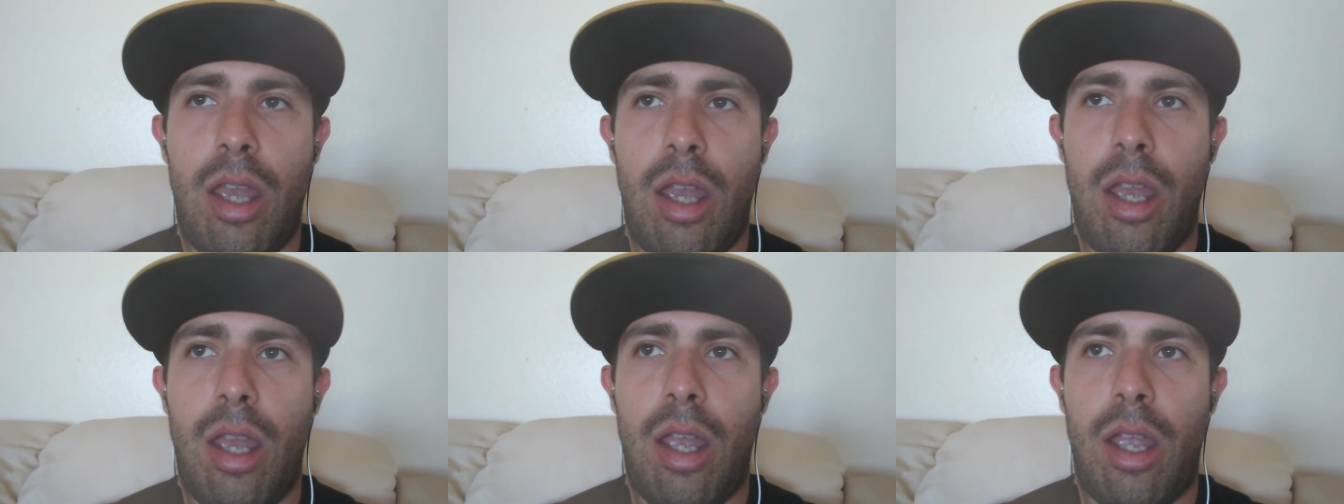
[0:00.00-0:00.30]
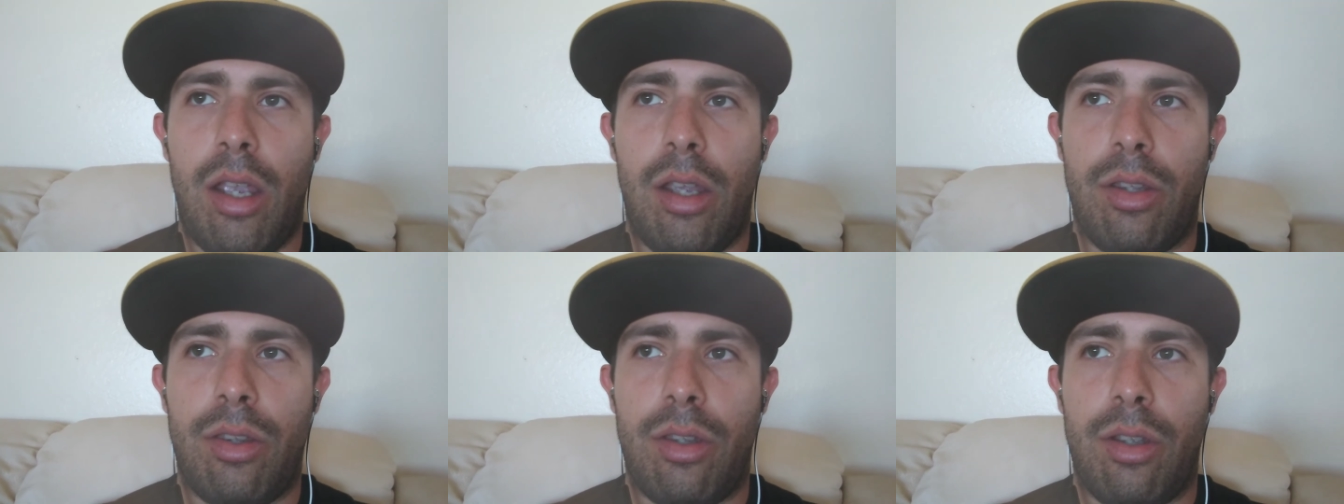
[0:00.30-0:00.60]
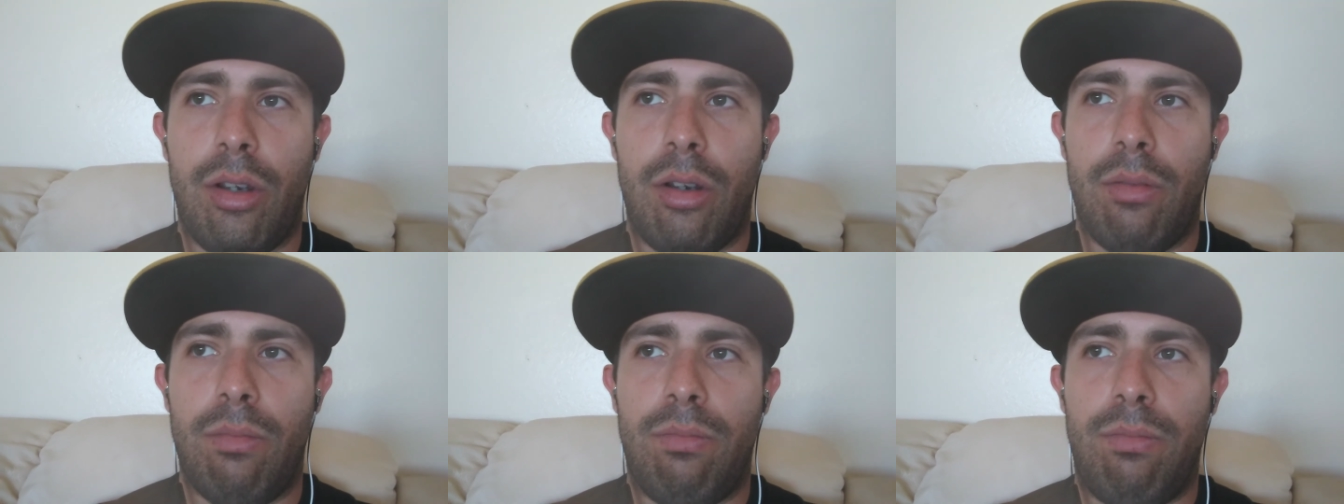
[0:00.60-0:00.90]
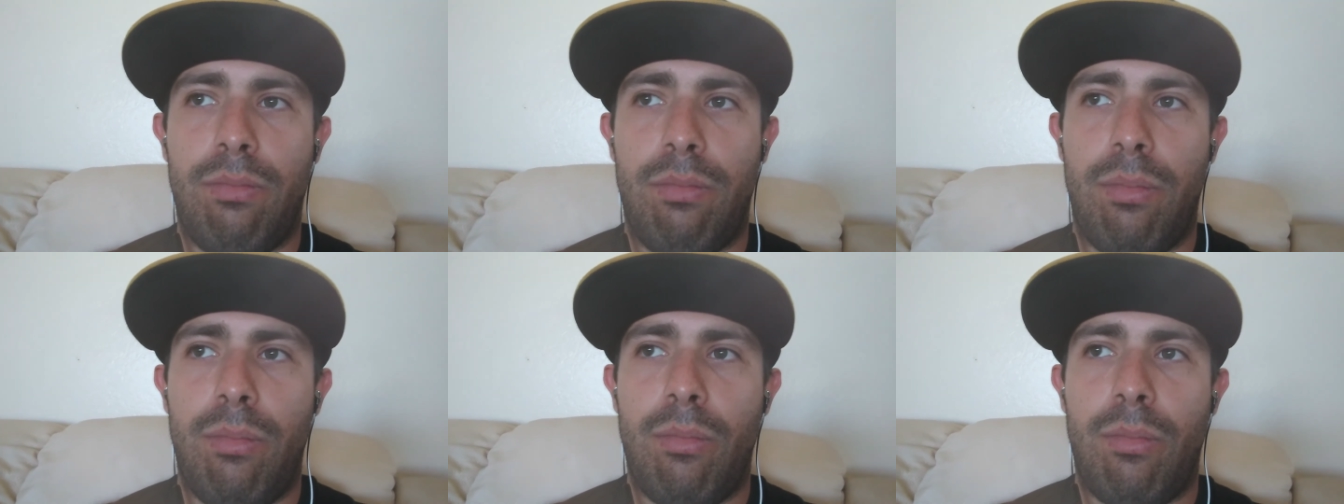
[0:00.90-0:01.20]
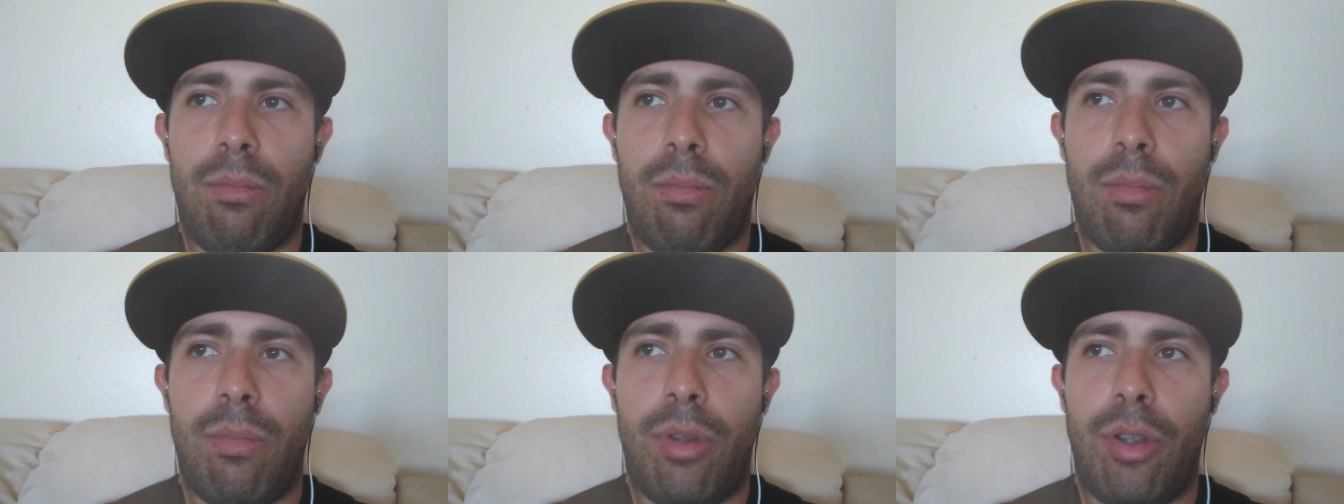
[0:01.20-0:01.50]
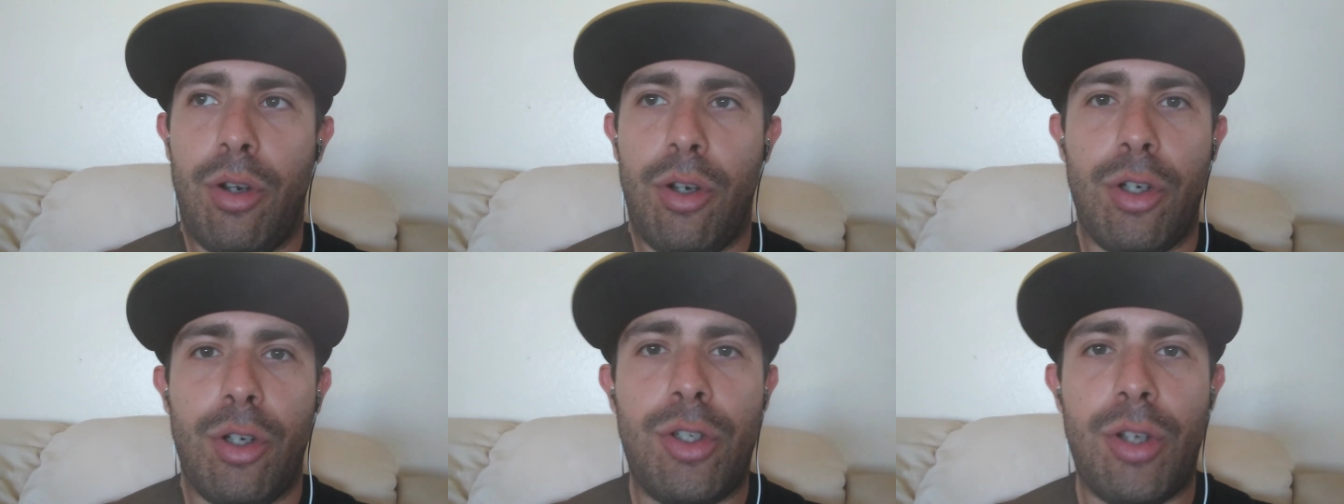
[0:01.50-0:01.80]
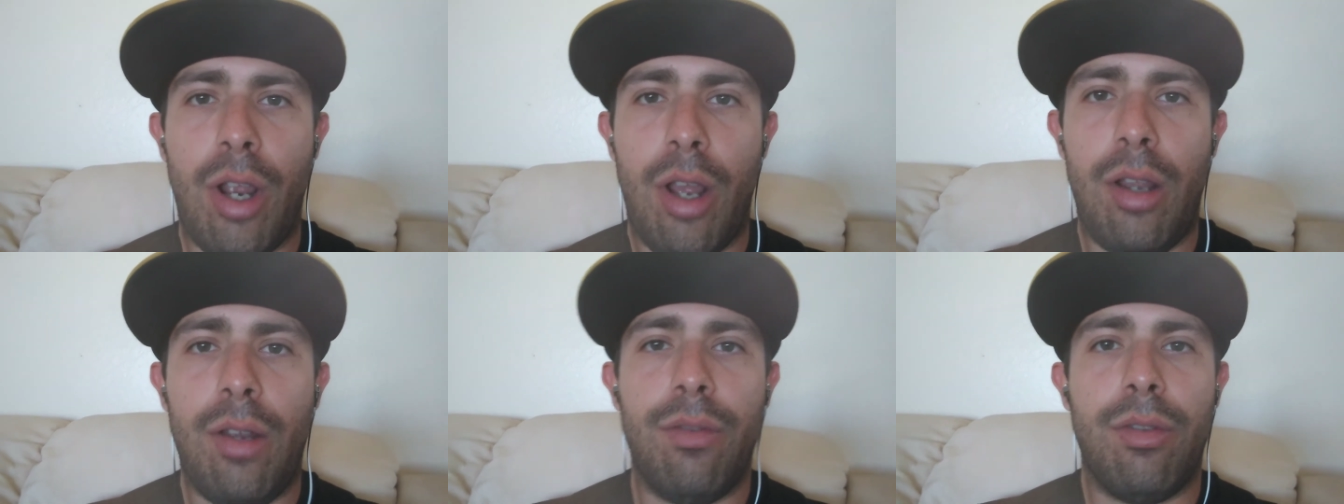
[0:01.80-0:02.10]
and they're they're a
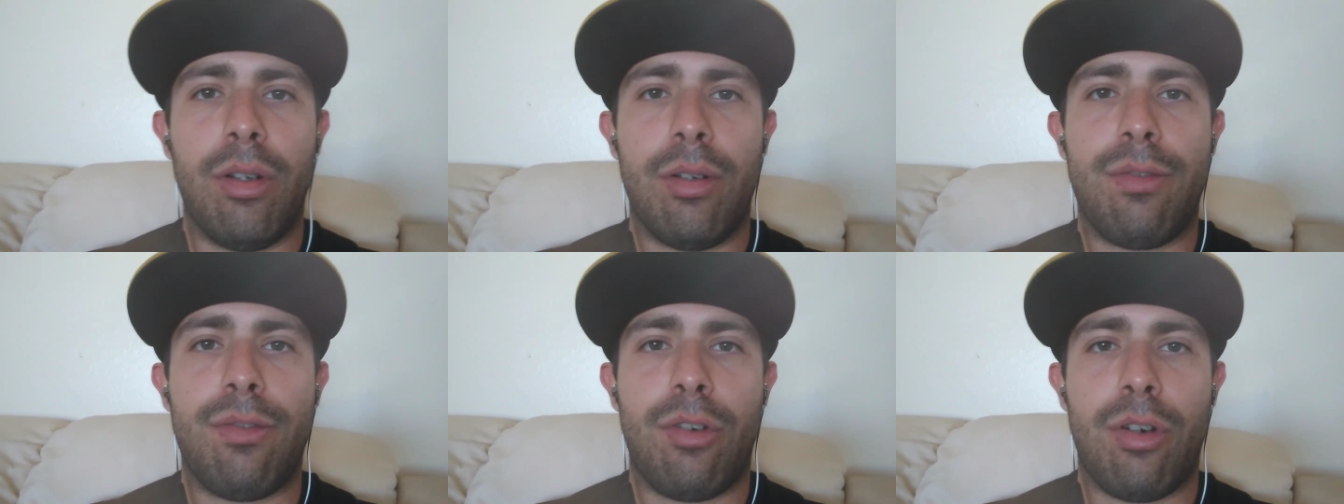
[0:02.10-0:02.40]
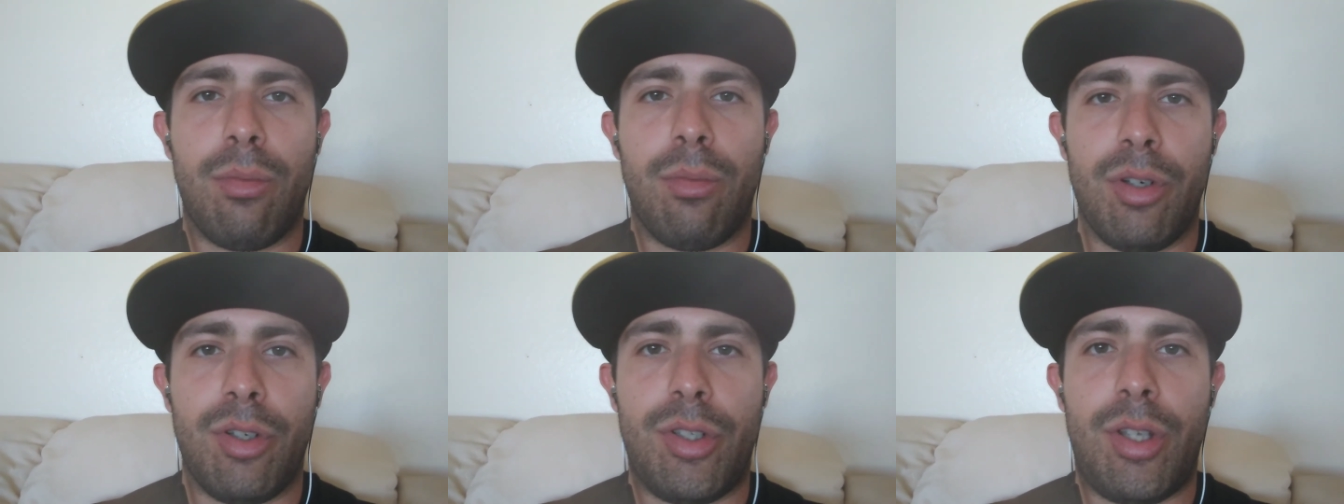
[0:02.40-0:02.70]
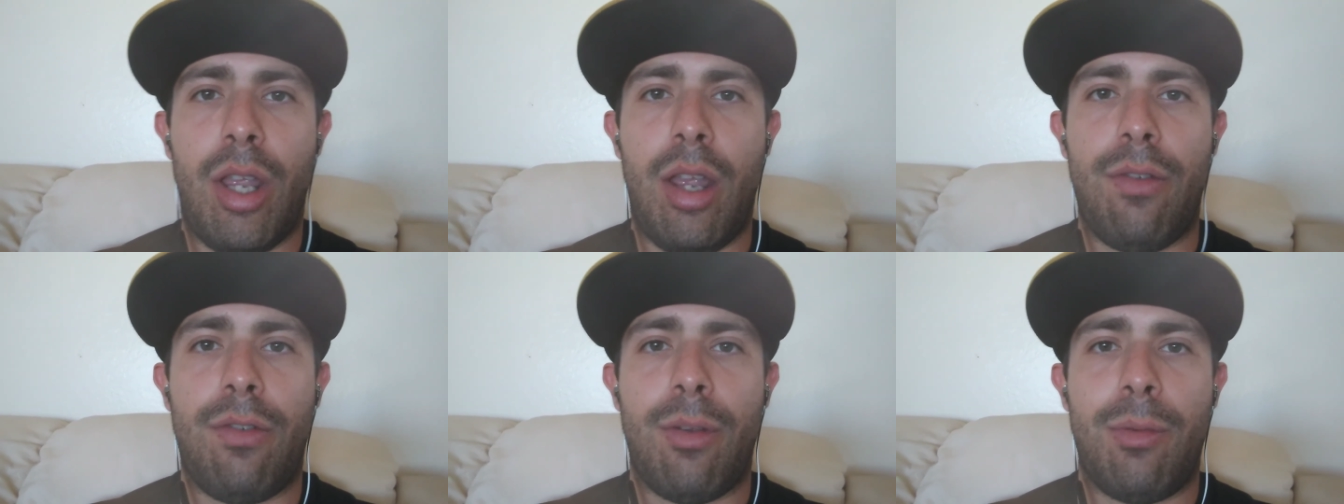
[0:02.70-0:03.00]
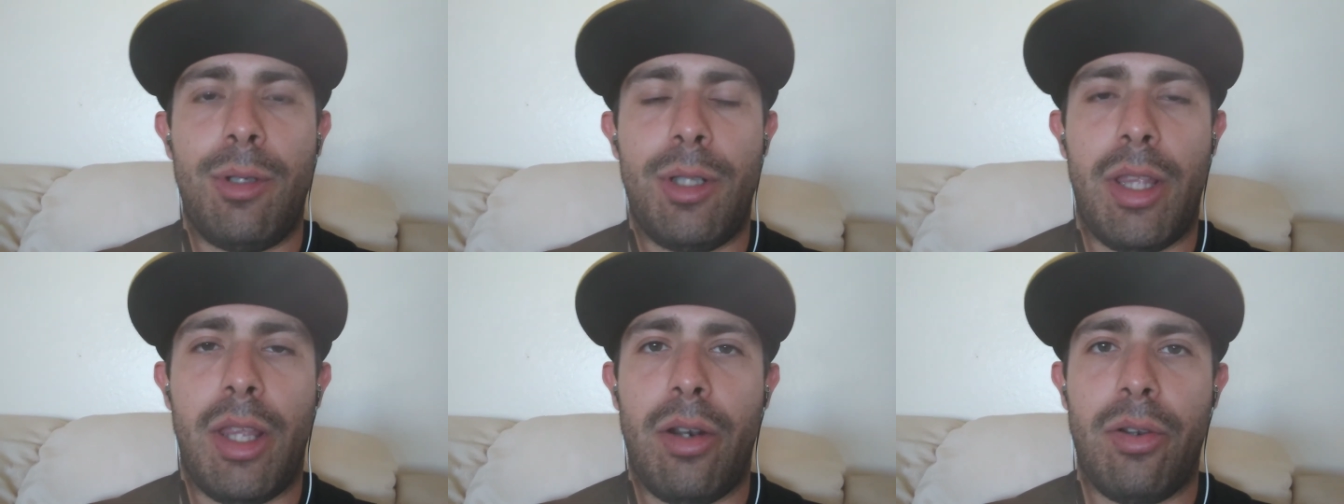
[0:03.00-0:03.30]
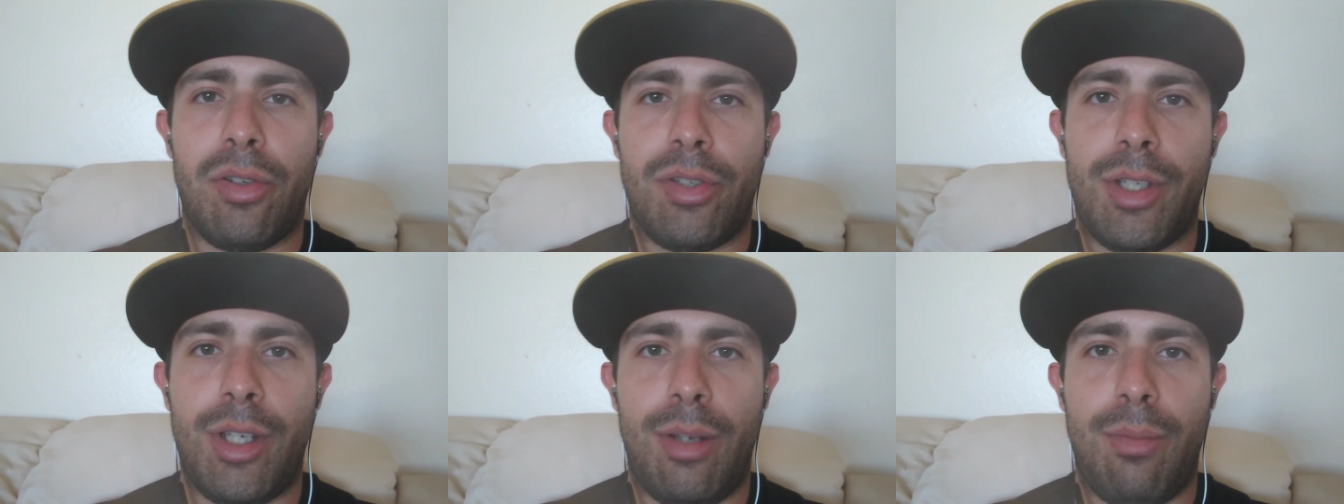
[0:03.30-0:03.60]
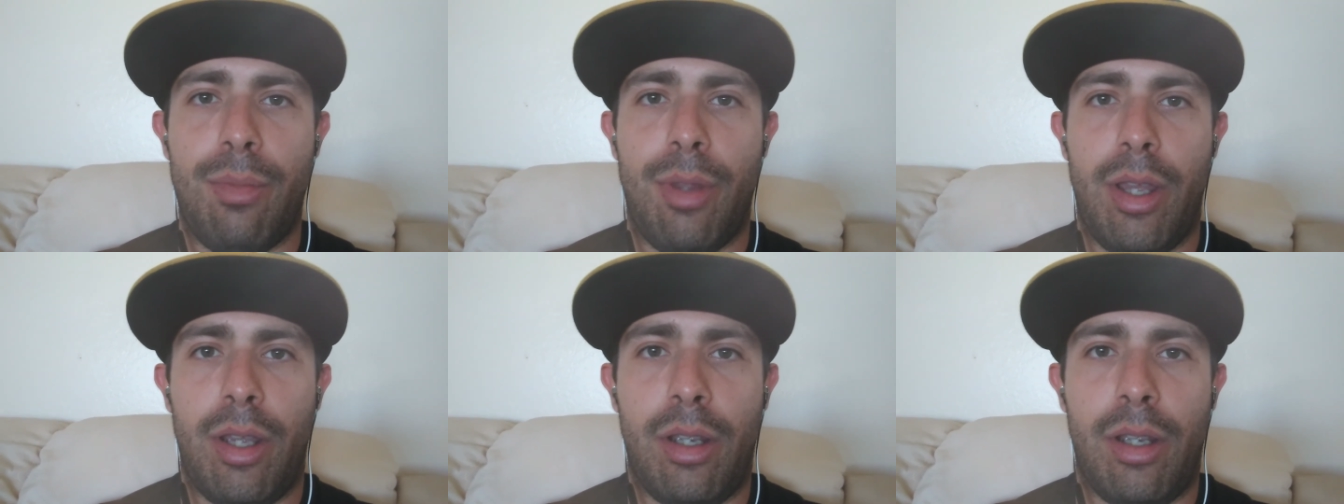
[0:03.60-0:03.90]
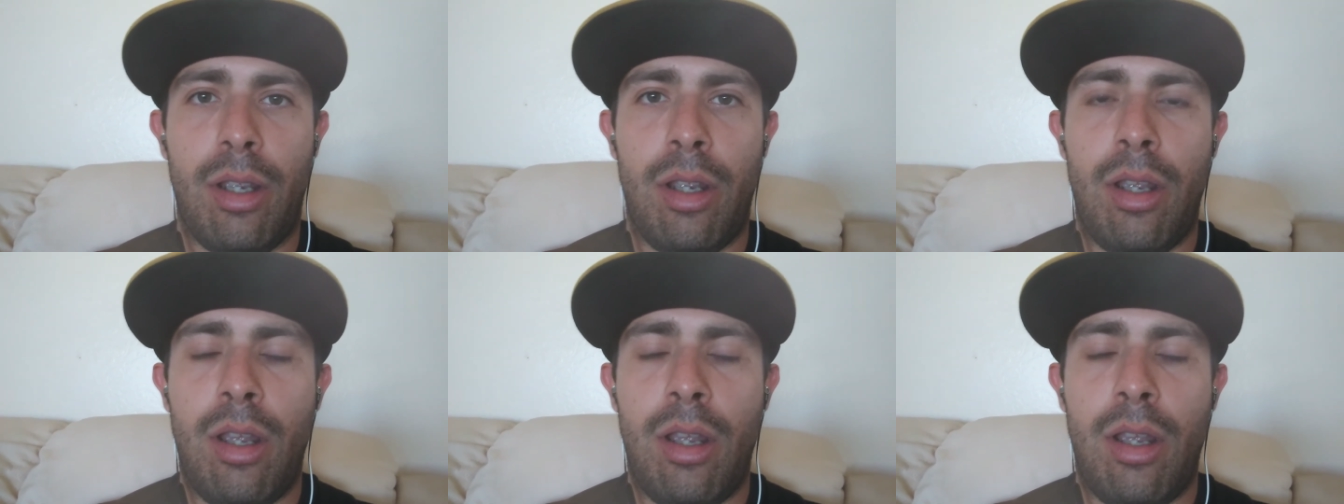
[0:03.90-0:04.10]
shell of their former self. I mean, they don't seem like